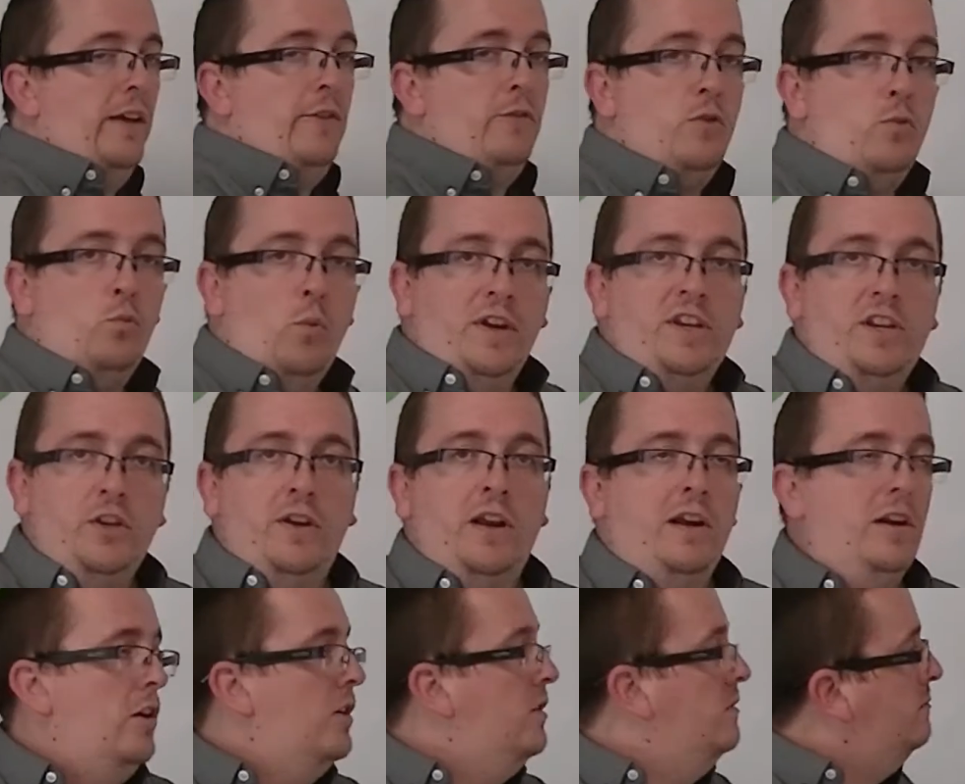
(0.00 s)
Every one unit
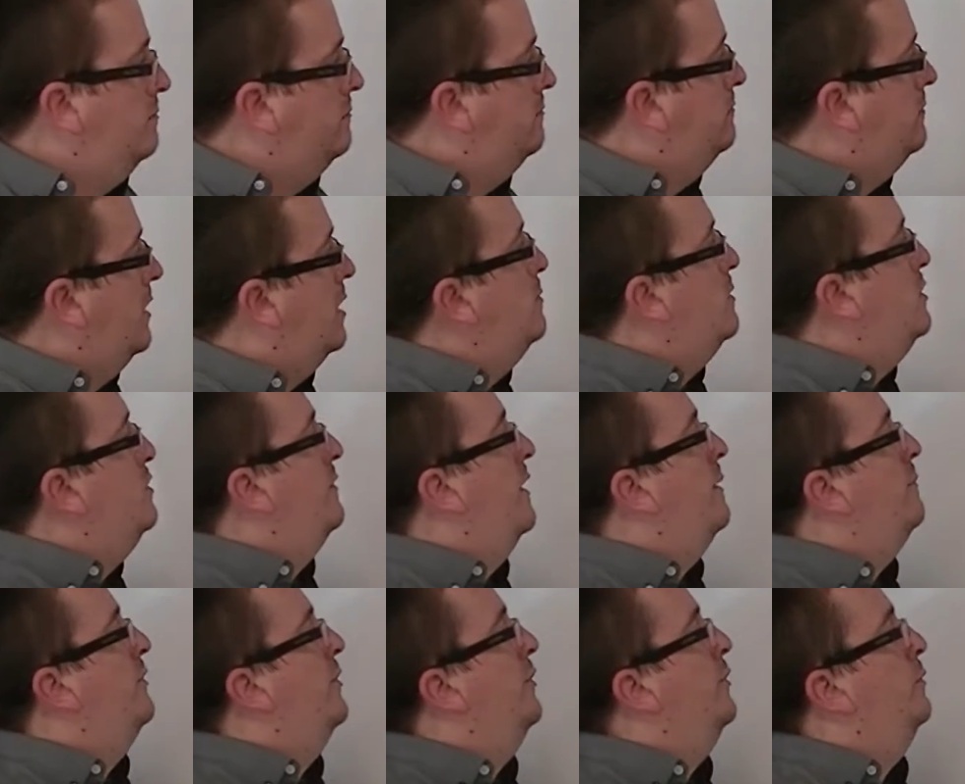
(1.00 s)
long, I move
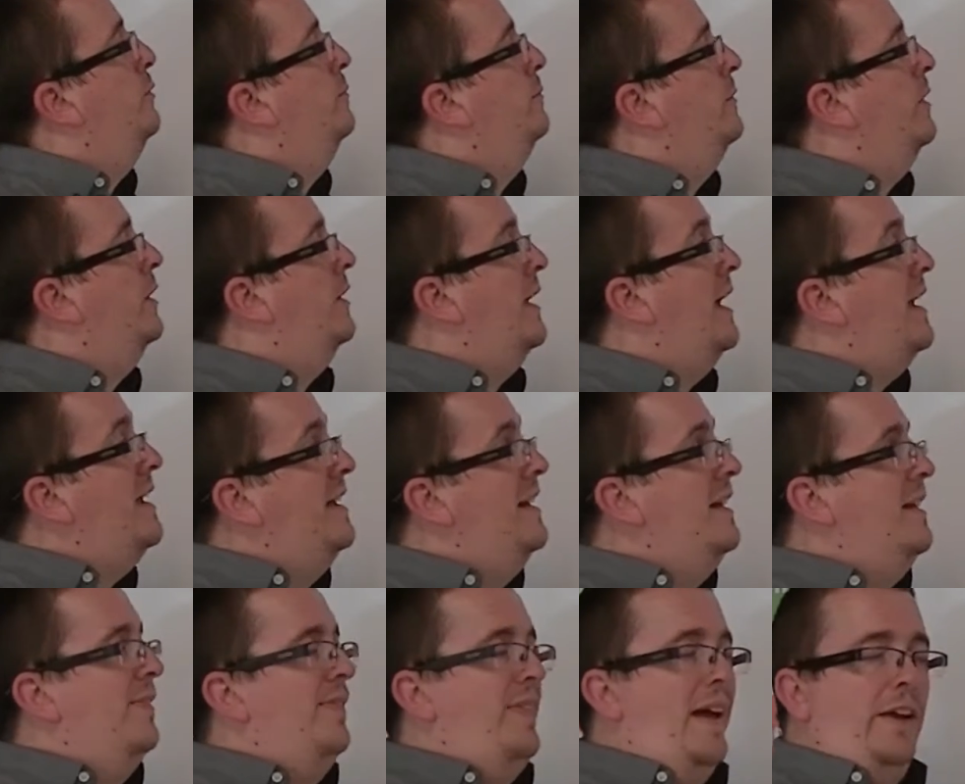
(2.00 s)
up two. Okay,
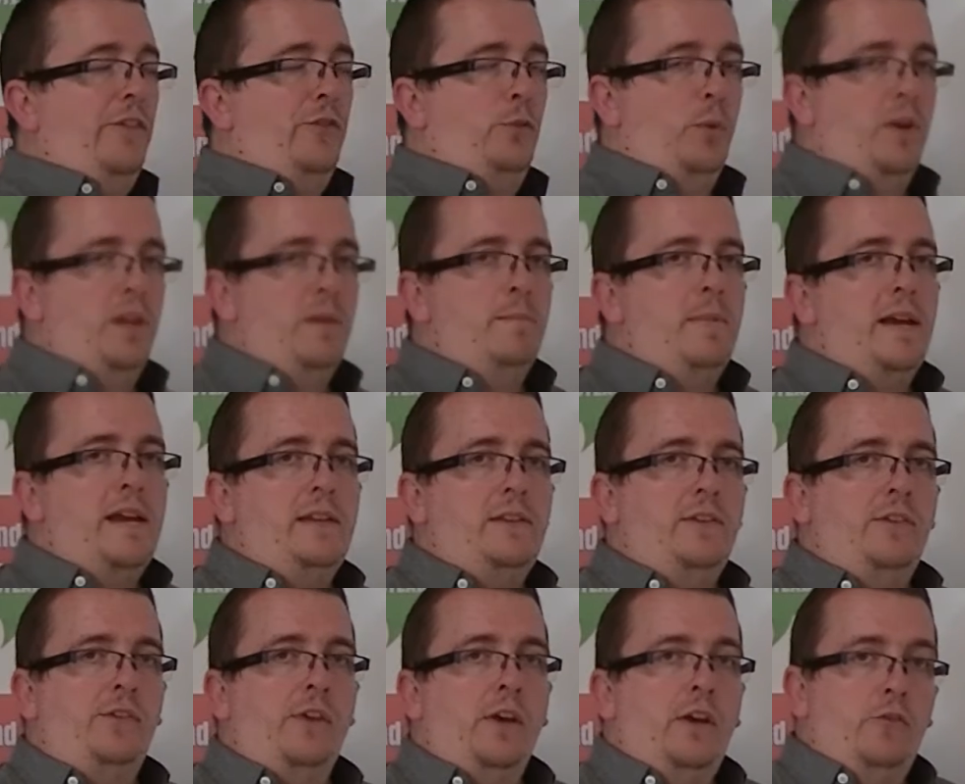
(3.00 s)
that's what it
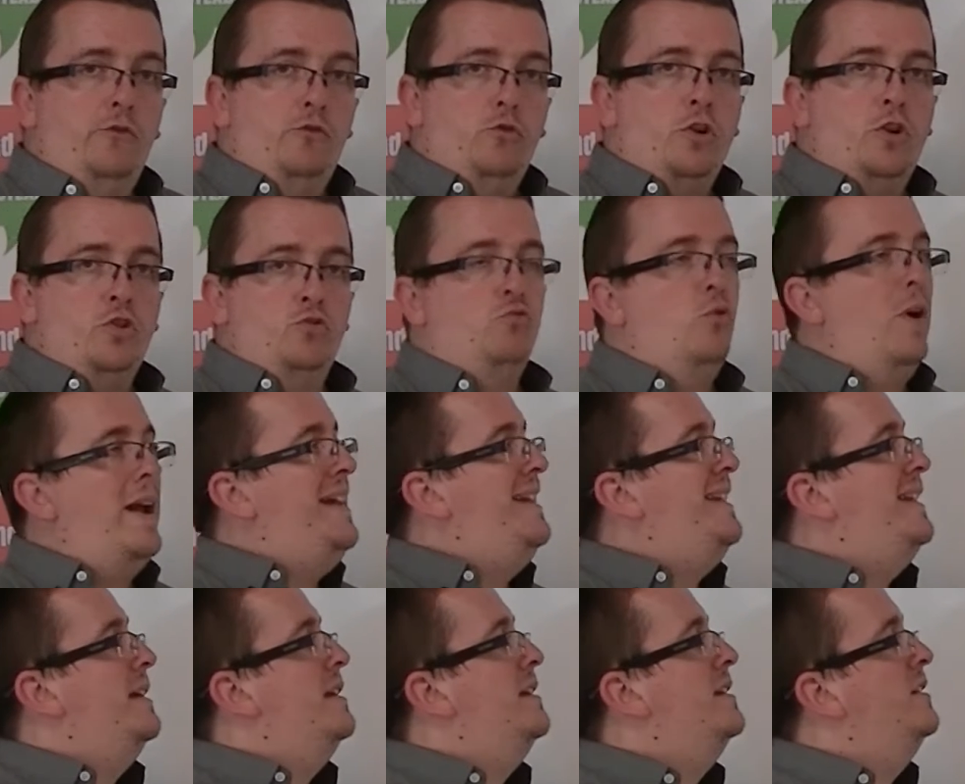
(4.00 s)
means for a
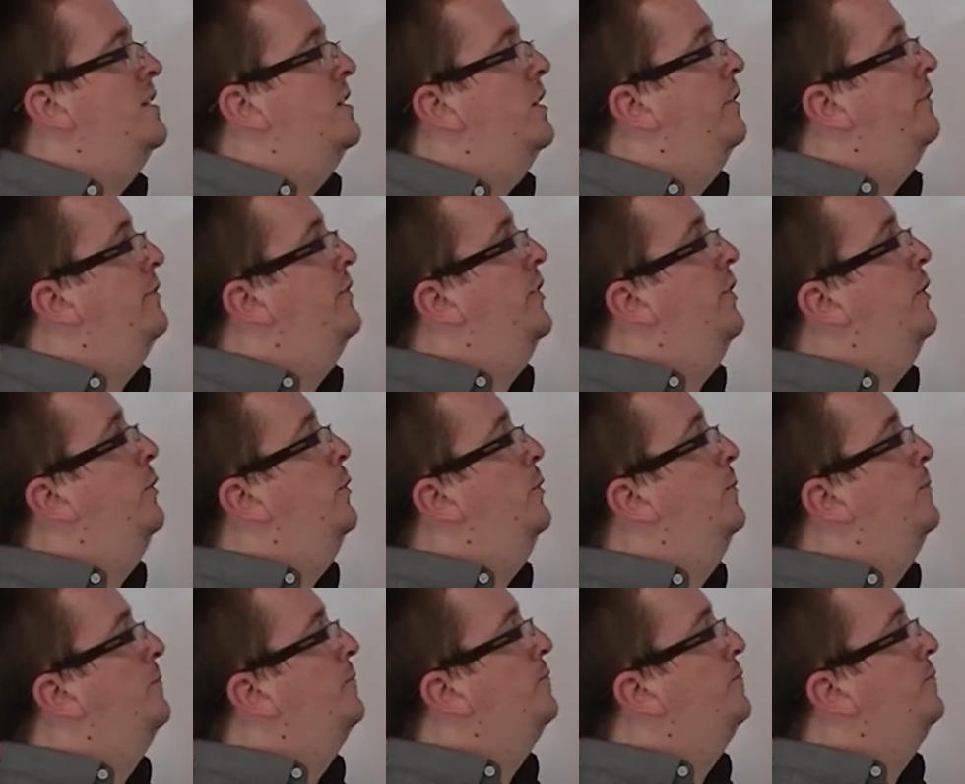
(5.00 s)
gradient of two.